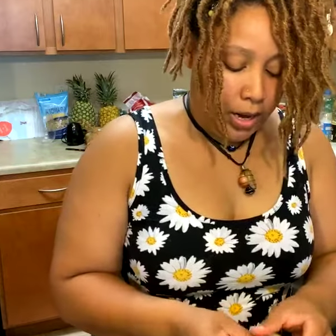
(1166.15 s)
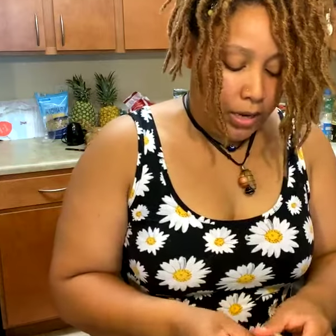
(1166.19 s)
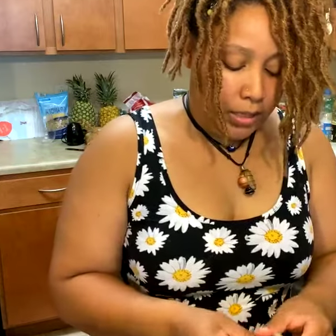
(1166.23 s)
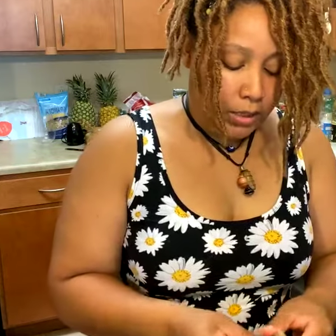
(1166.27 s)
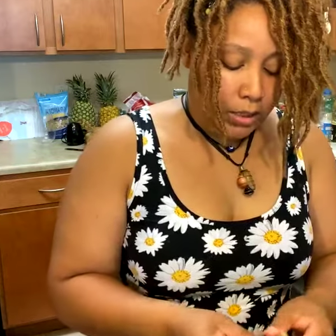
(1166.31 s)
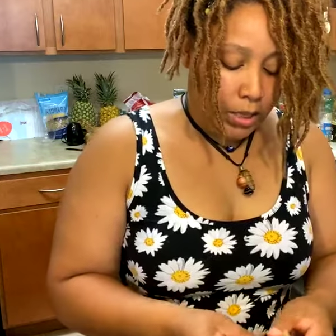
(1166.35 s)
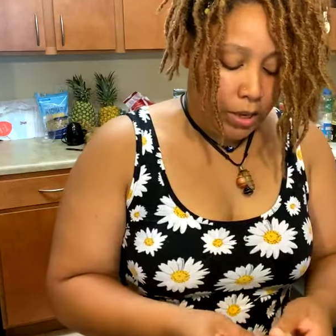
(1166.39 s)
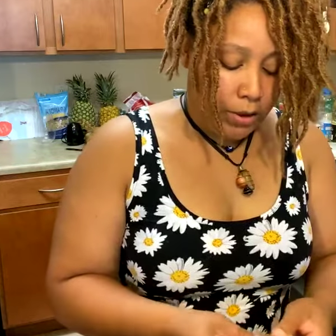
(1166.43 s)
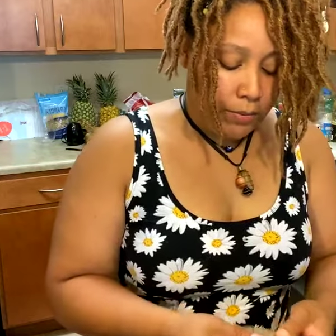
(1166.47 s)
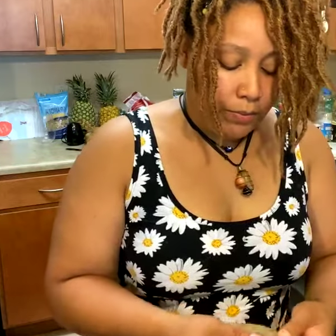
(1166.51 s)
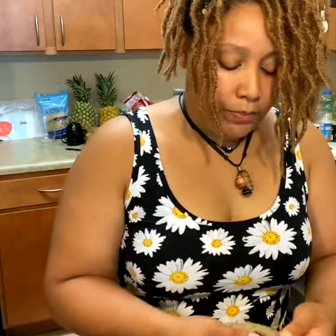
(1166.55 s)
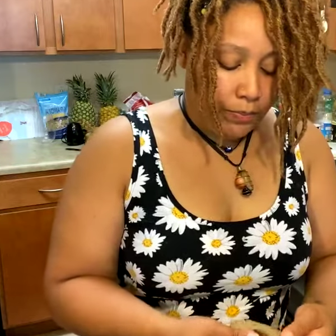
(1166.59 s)

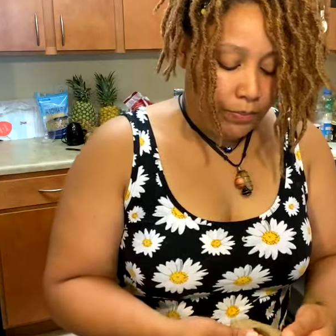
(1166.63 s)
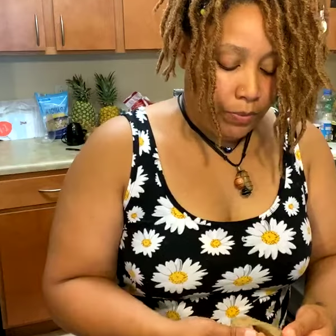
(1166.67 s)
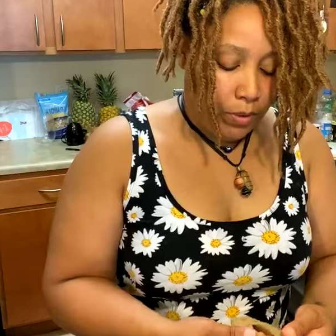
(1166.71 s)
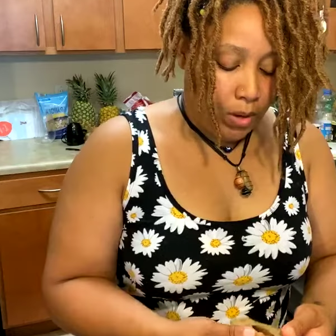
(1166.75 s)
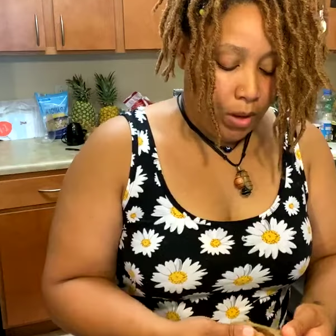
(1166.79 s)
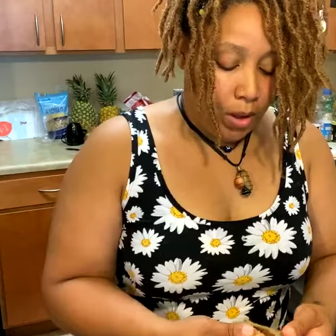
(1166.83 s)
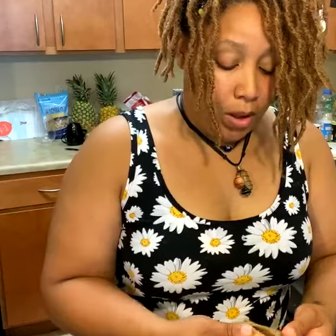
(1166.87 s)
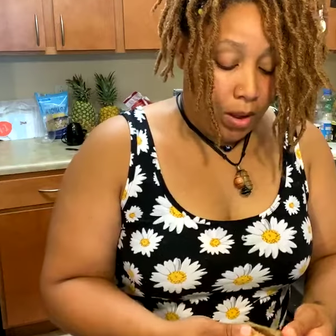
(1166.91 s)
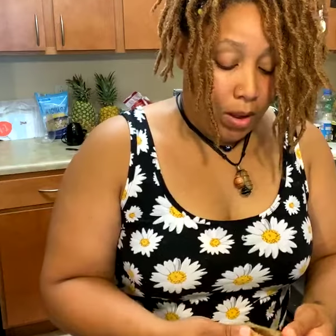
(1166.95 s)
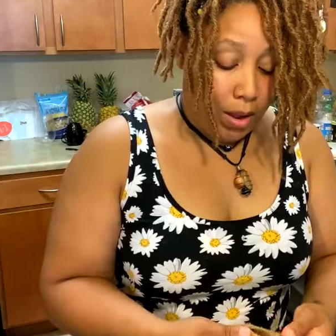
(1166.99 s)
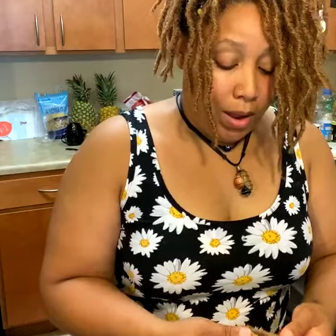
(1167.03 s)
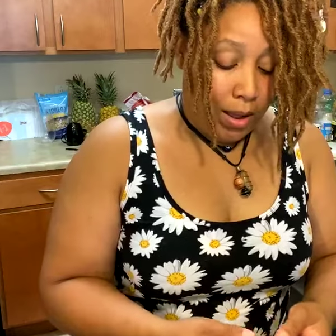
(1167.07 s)
so,
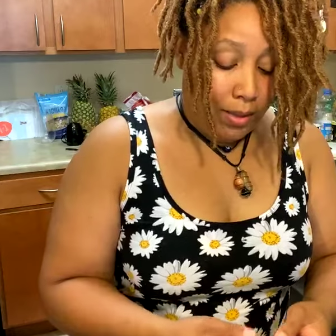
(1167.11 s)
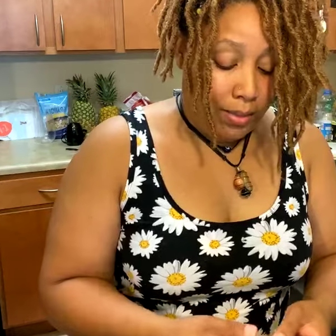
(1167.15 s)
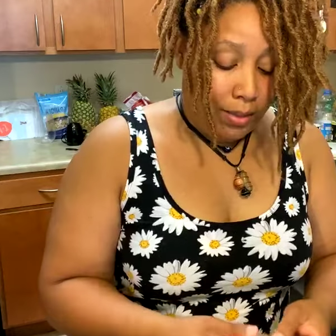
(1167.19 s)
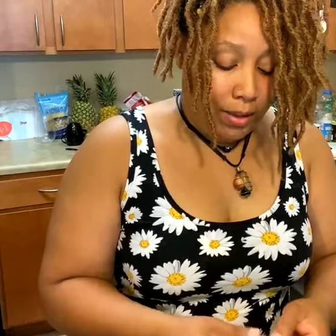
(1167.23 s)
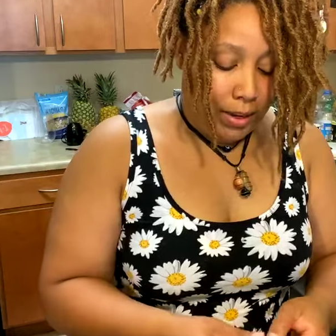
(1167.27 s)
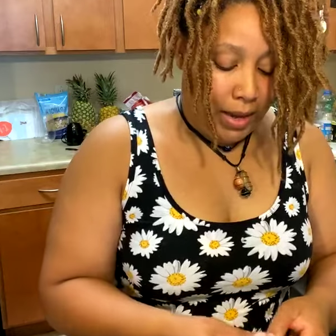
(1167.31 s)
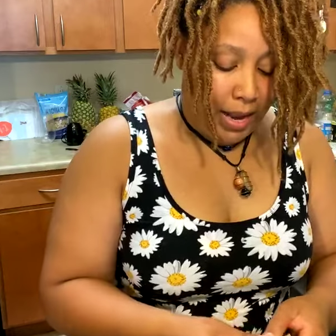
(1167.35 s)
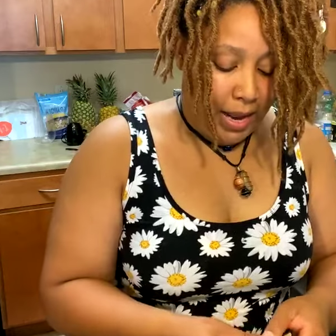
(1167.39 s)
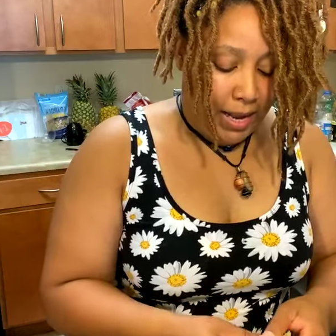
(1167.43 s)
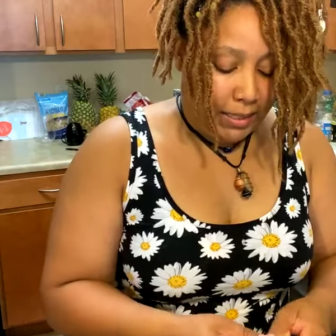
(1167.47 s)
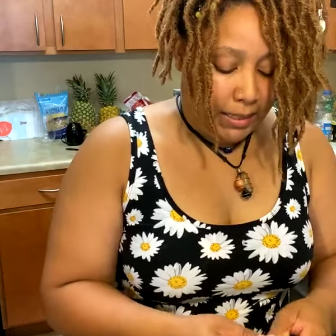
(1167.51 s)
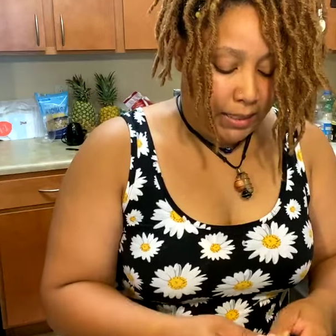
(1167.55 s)
and the
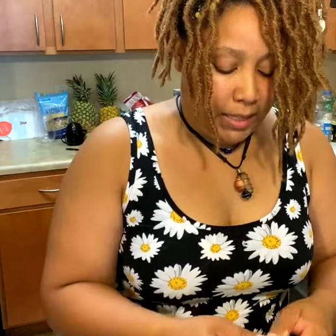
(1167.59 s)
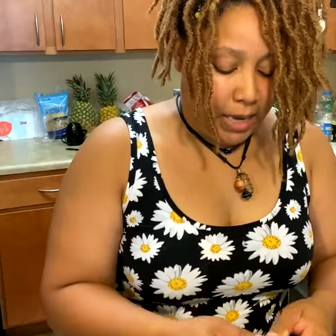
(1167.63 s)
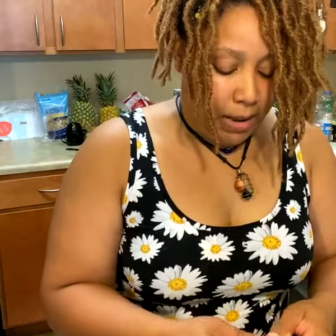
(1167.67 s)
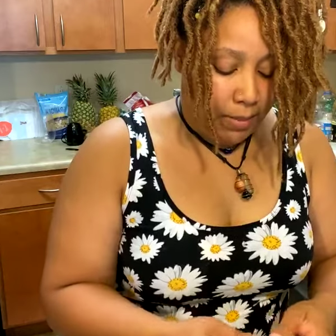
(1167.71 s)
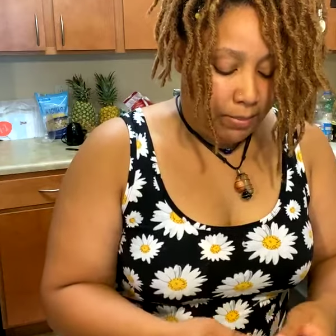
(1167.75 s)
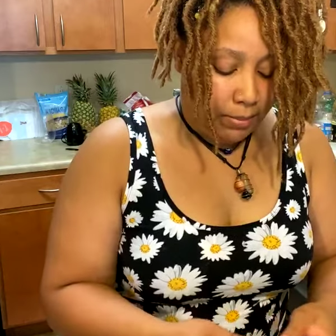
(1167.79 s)
last time.